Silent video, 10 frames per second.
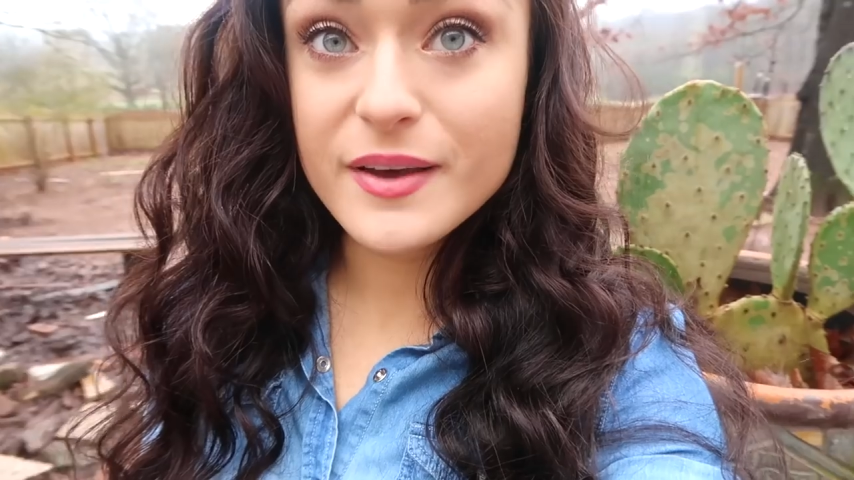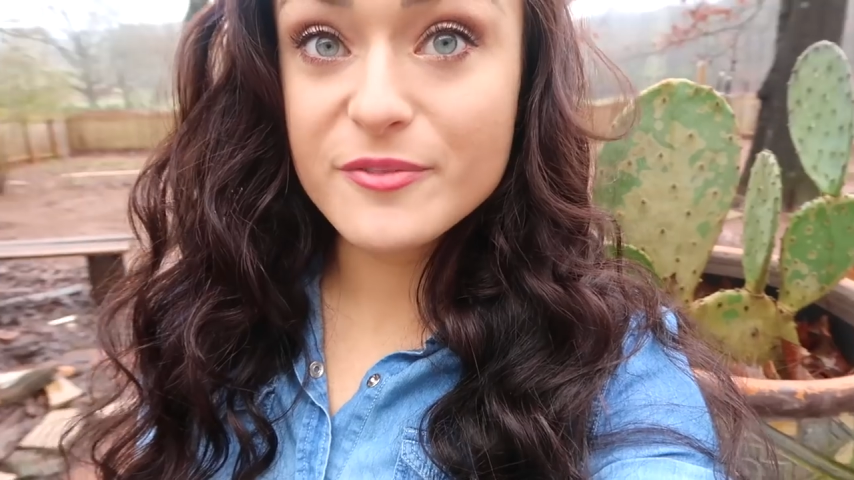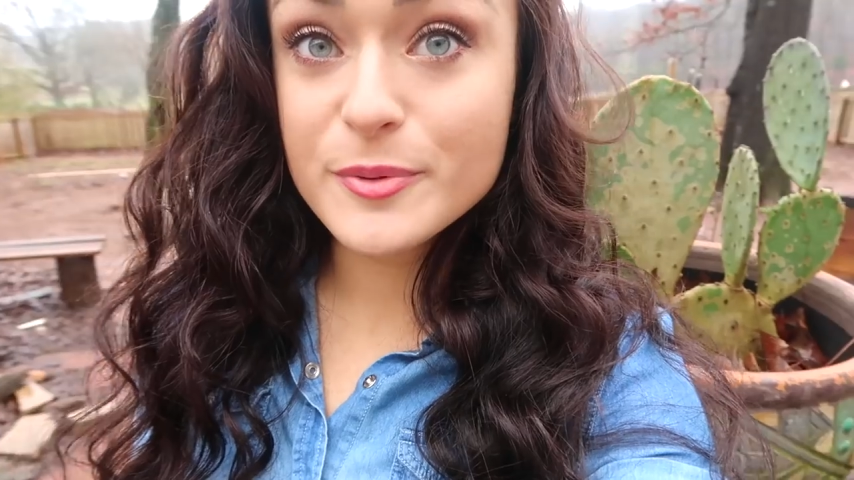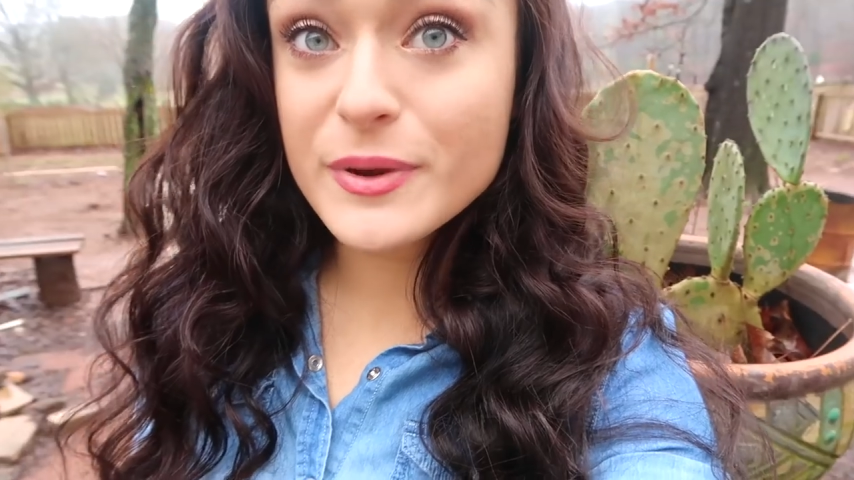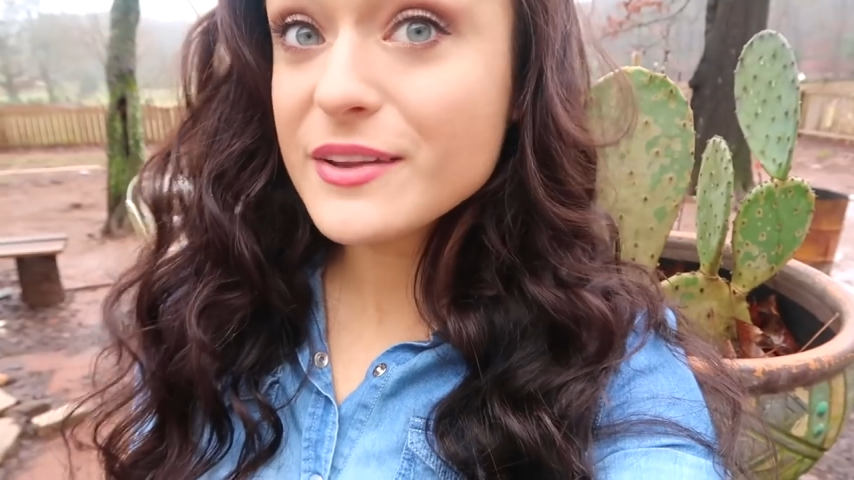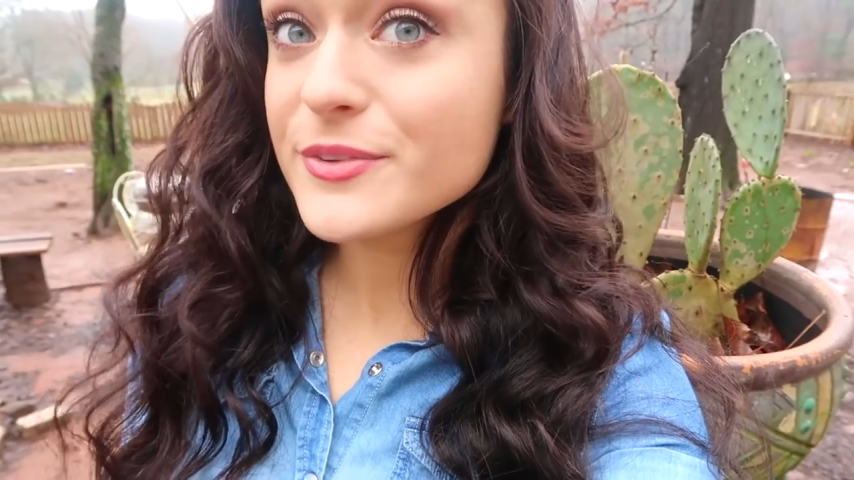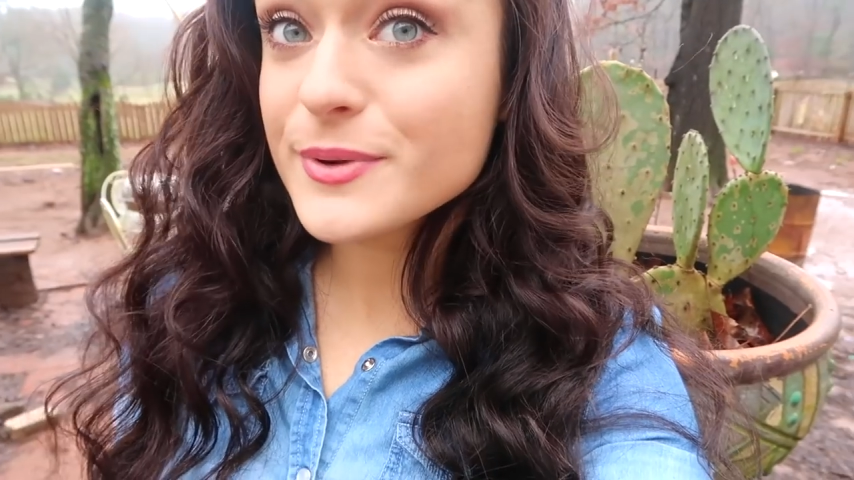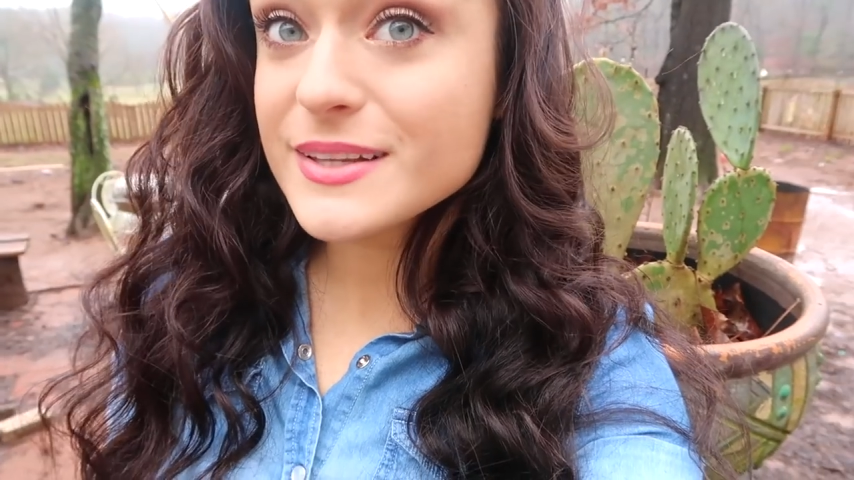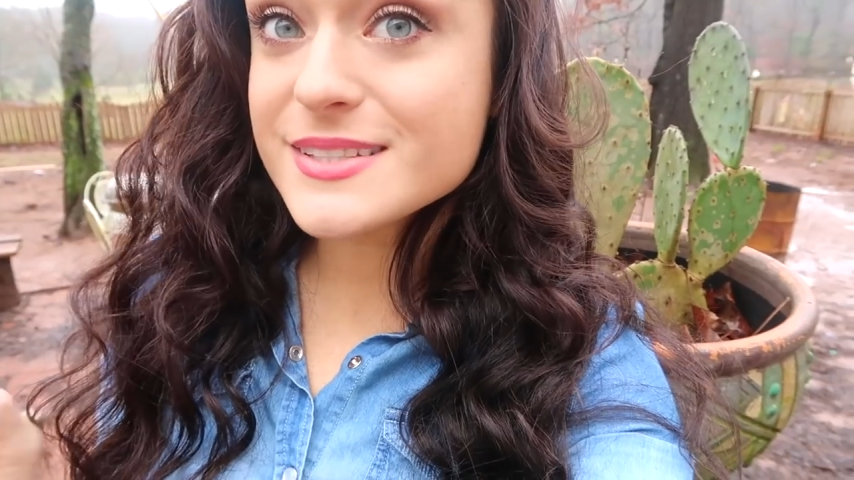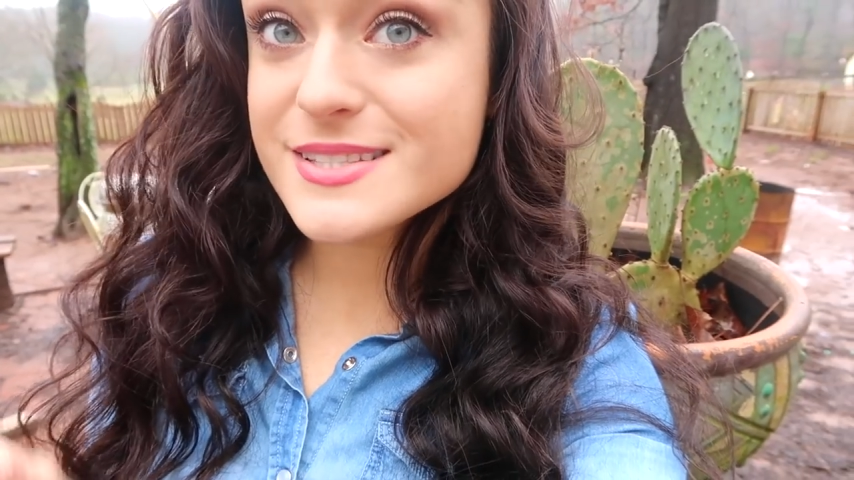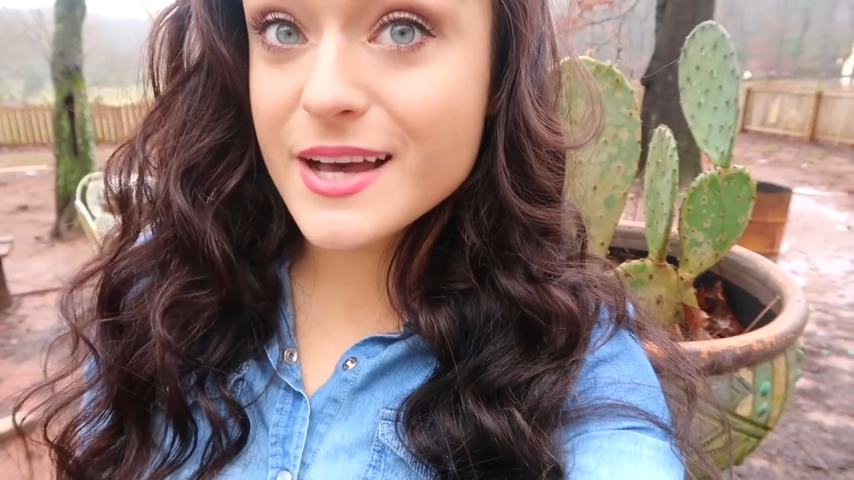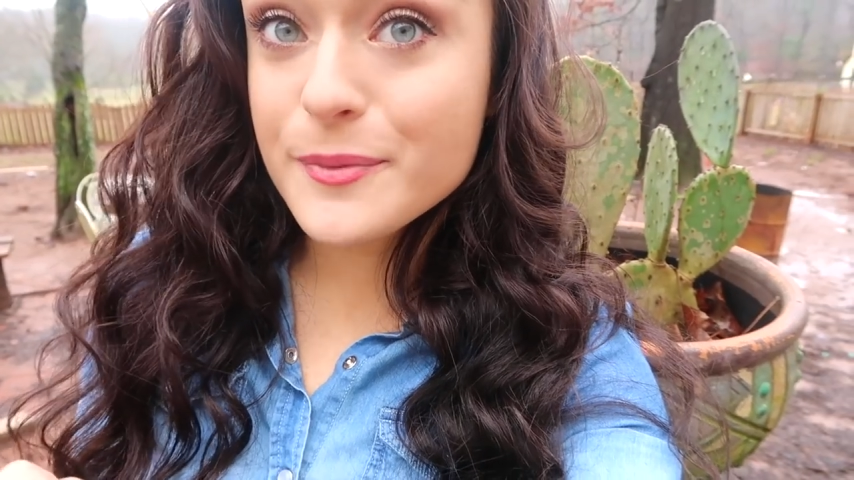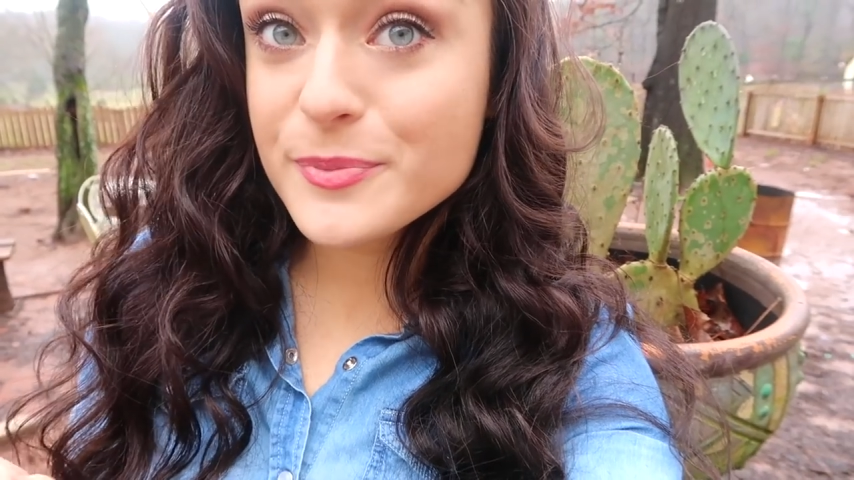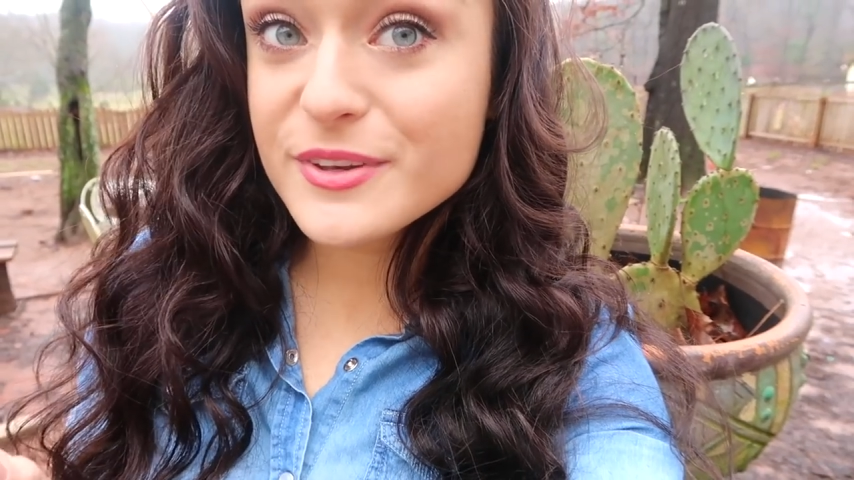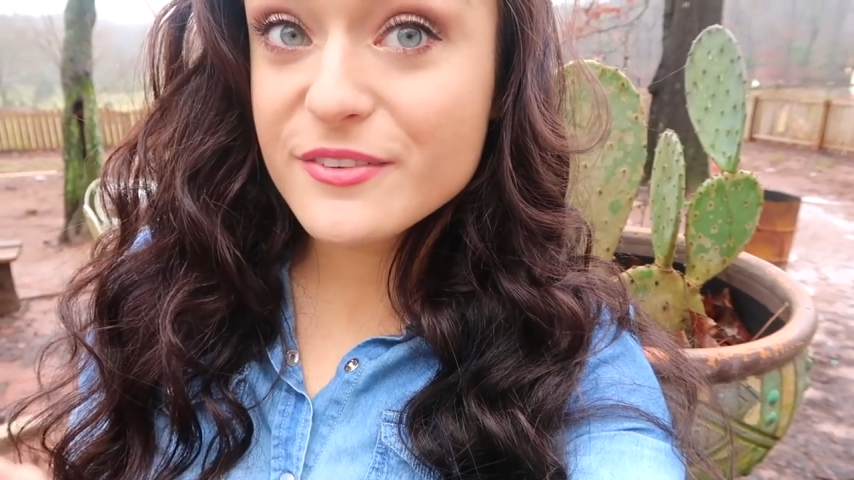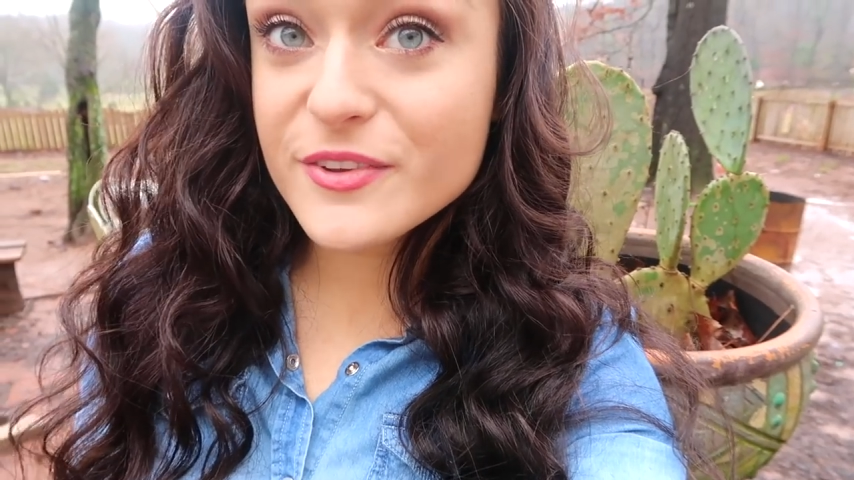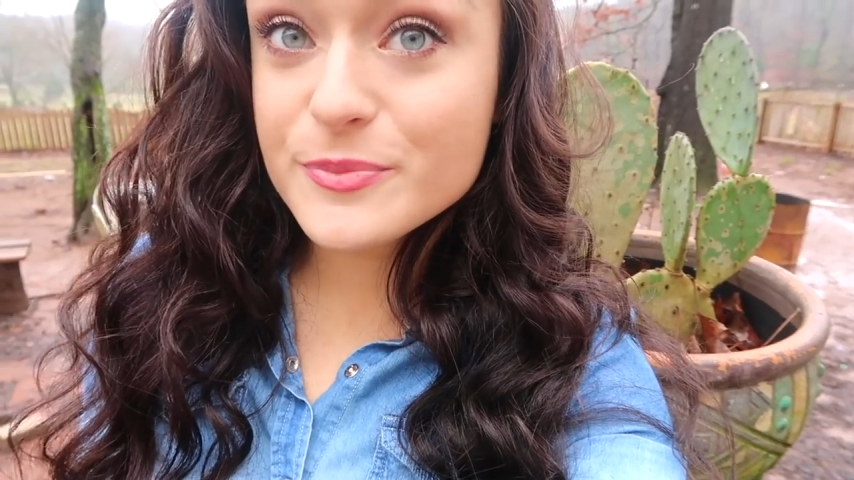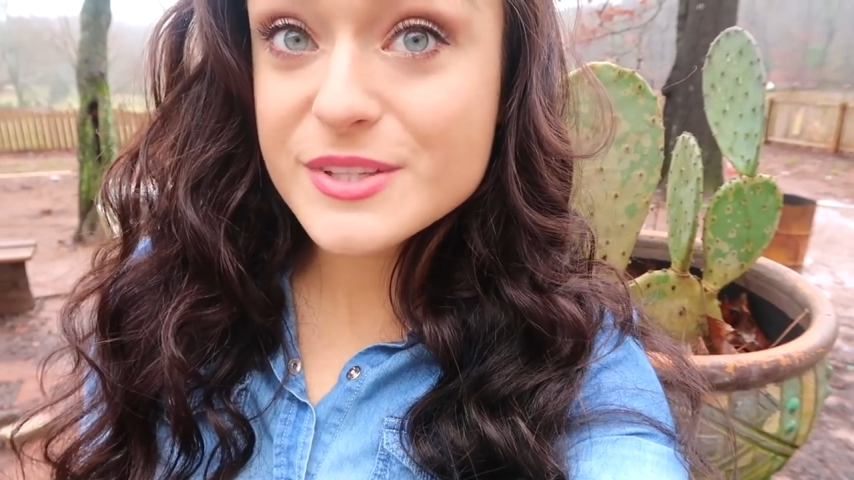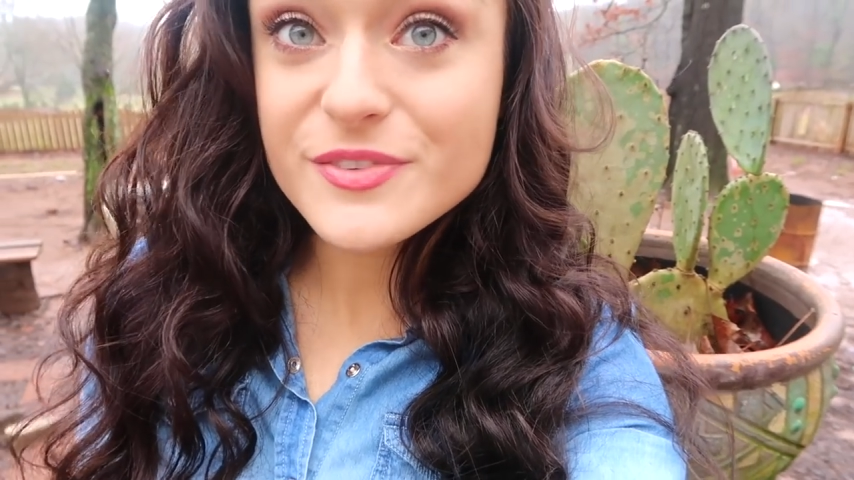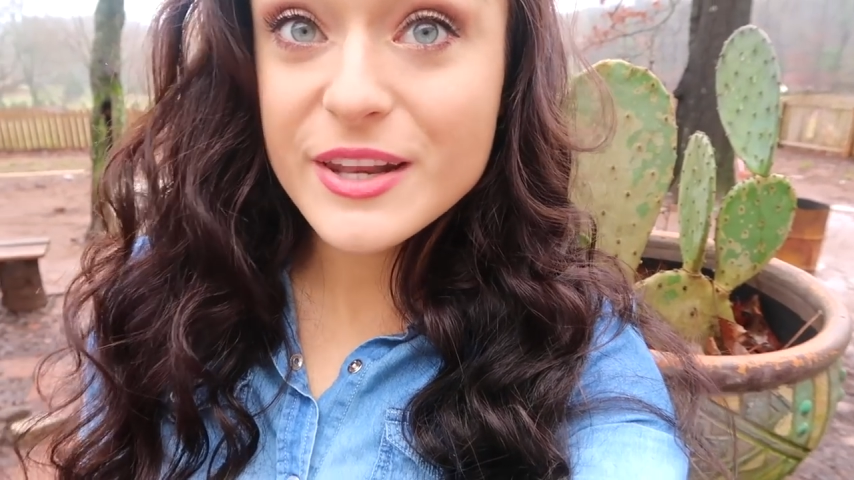I've been waiting for the rain to stop to
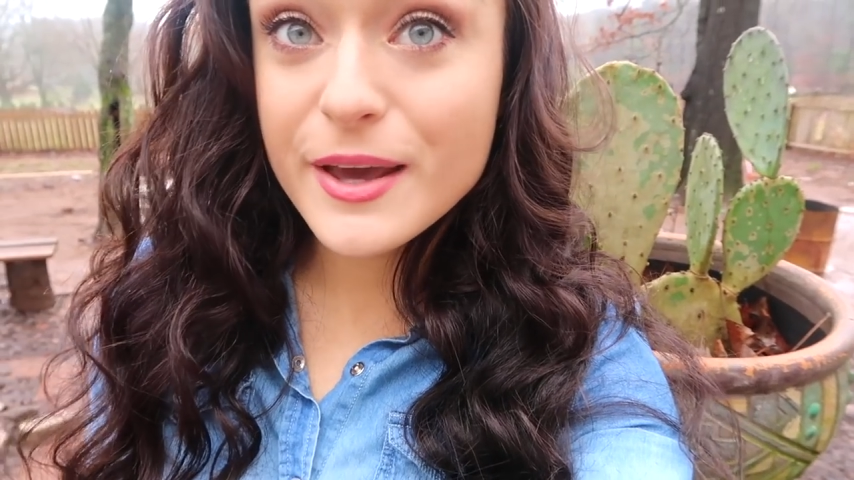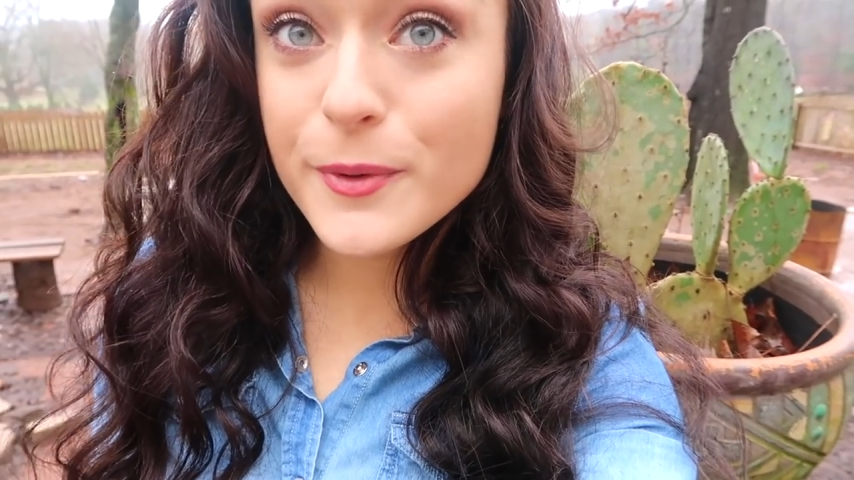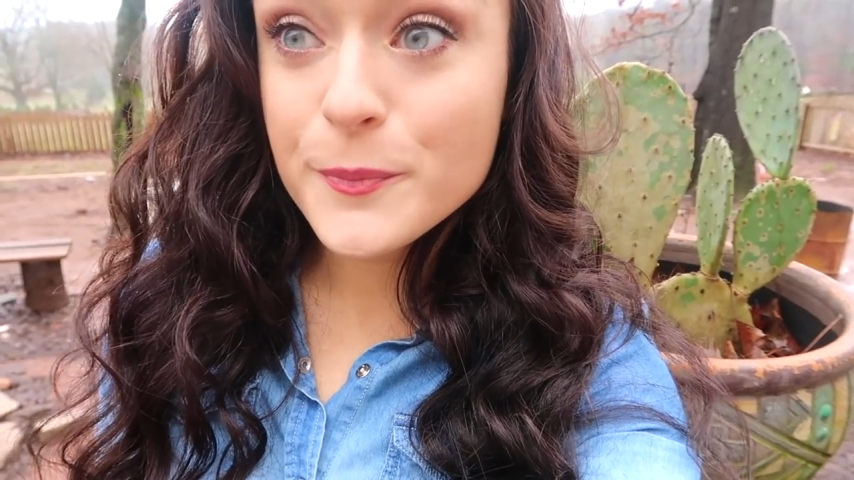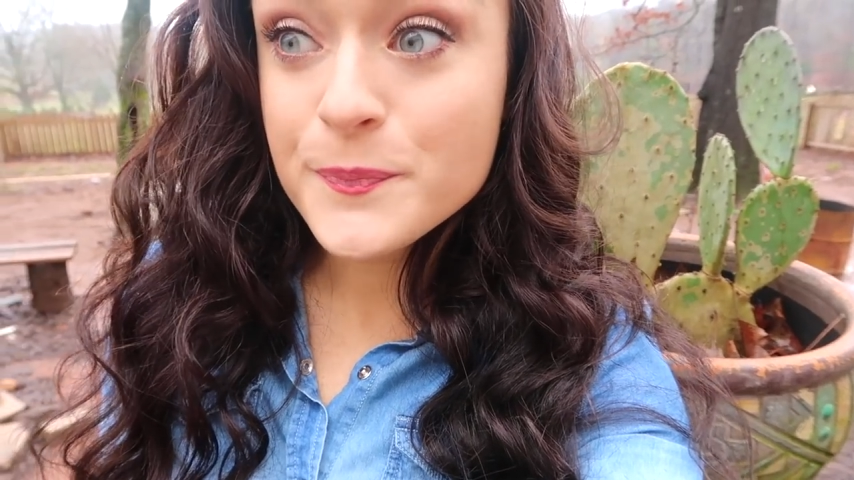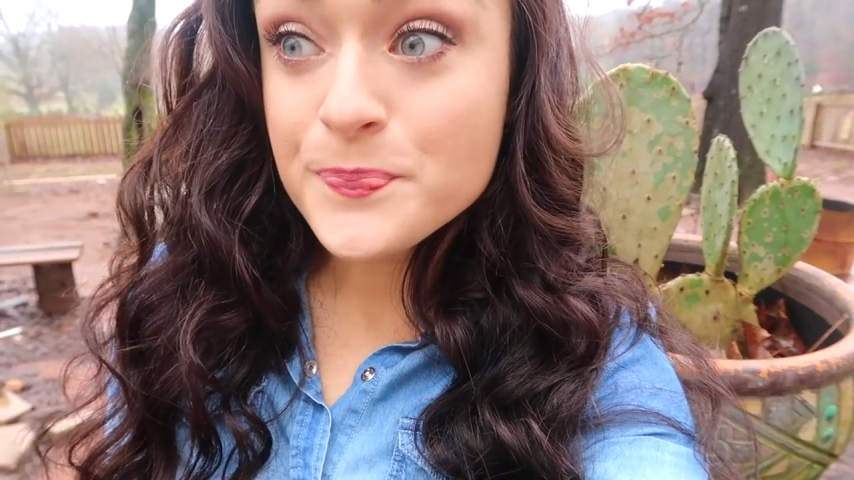film this video,